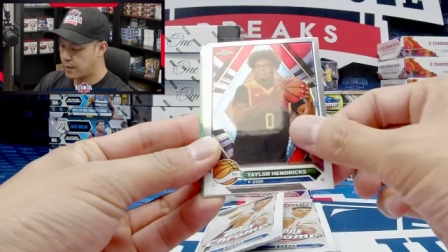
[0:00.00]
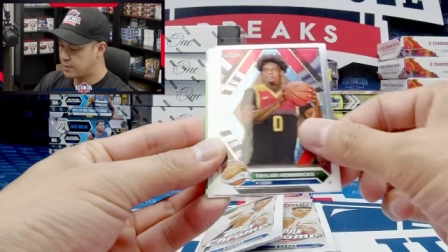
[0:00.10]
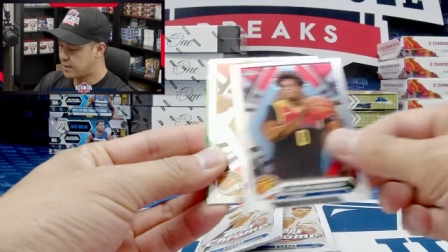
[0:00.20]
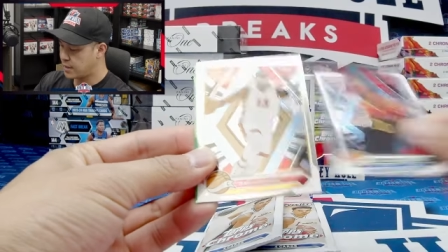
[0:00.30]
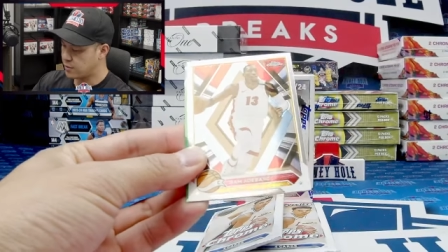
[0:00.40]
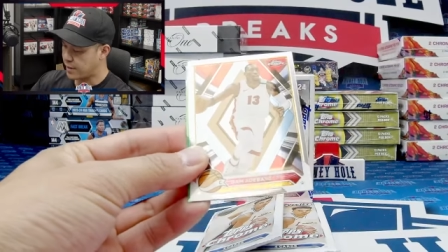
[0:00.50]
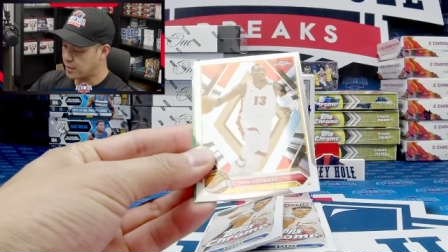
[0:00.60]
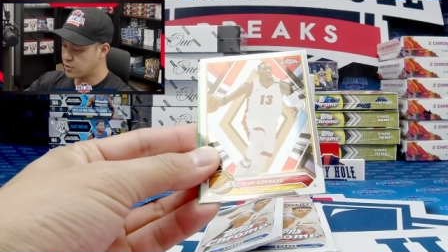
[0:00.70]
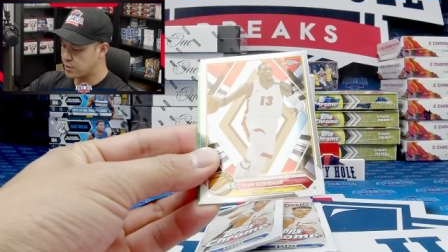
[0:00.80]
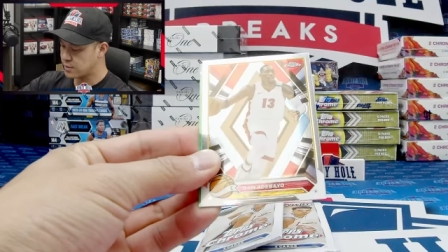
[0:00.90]
Taylor
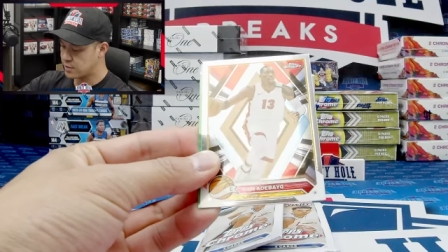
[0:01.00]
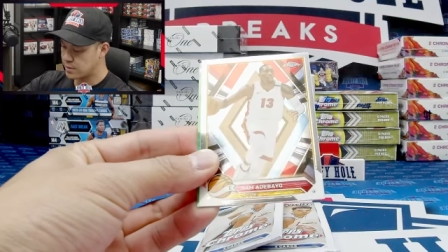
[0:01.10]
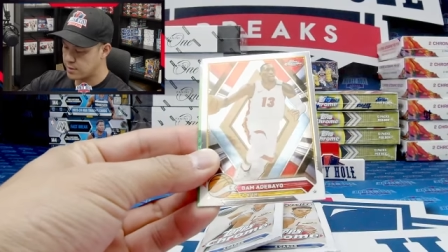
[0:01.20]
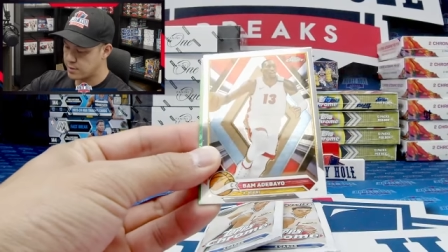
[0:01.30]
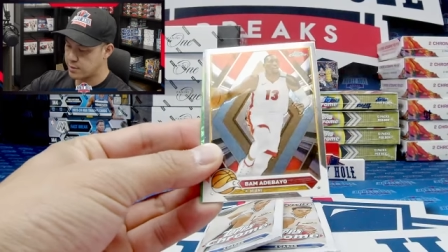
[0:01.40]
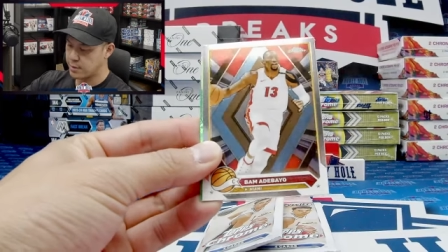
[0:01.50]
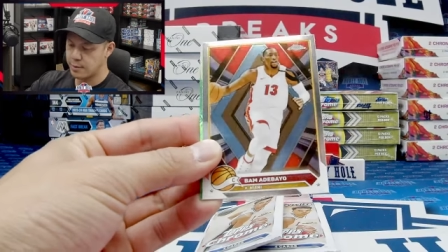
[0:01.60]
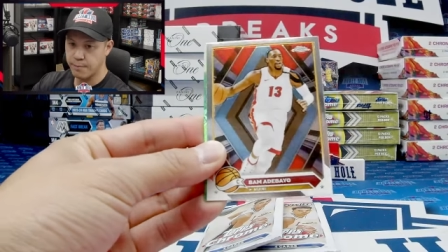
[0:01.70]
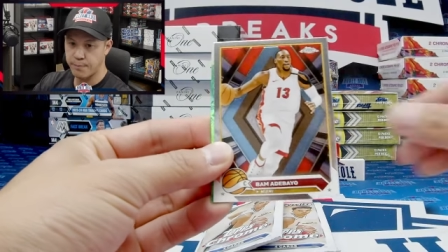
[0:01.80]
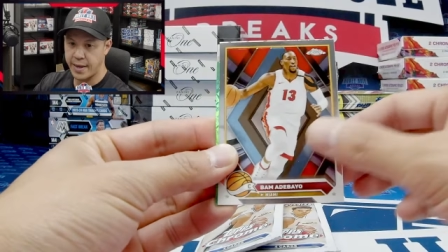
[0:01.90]
Hendricks,
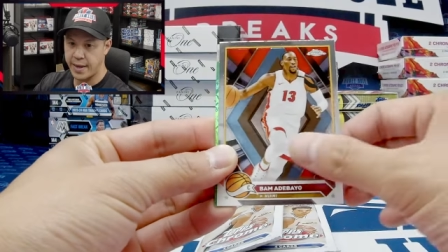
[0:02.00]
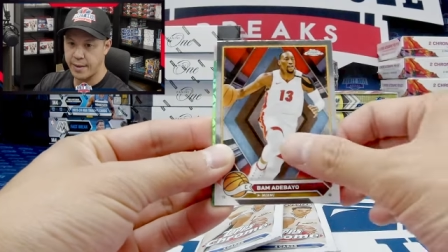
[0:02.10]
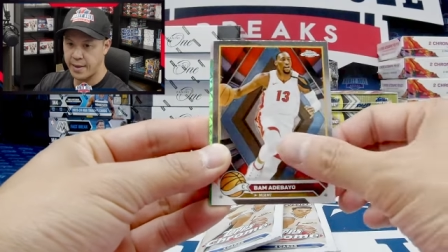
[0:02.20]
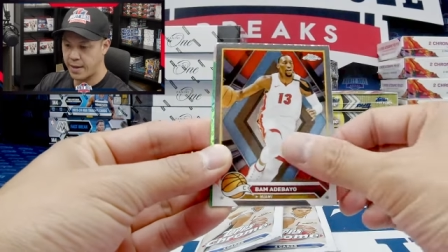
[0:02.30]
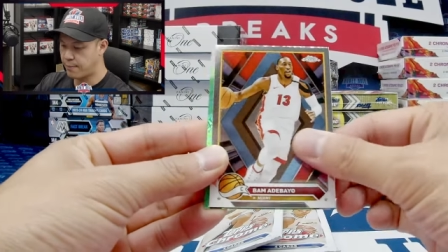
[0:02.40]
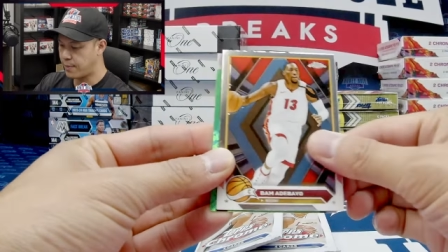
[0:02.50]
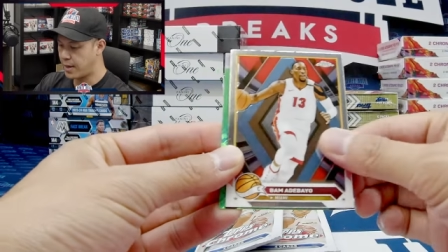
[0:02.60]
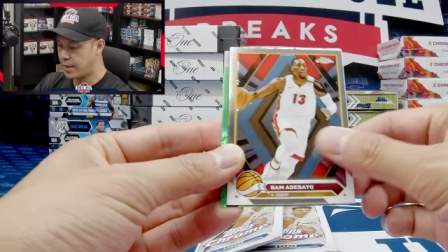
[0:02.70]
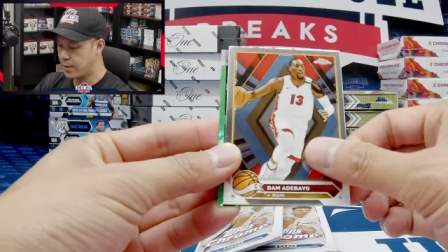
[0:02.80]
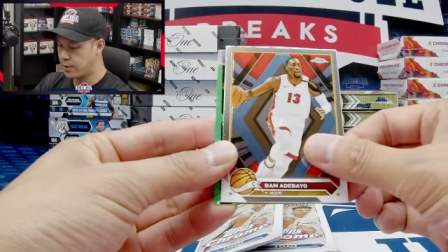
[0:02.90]
Bam
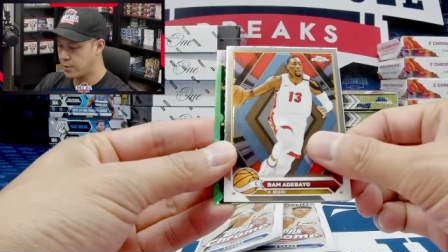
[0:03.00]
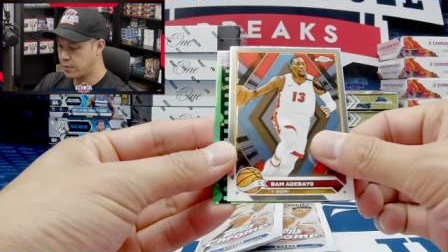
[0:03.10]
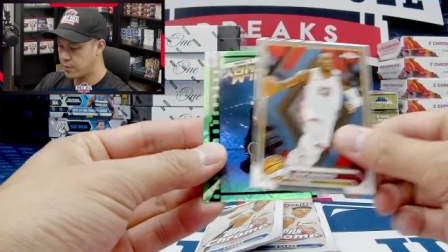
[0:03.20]
Adebayo.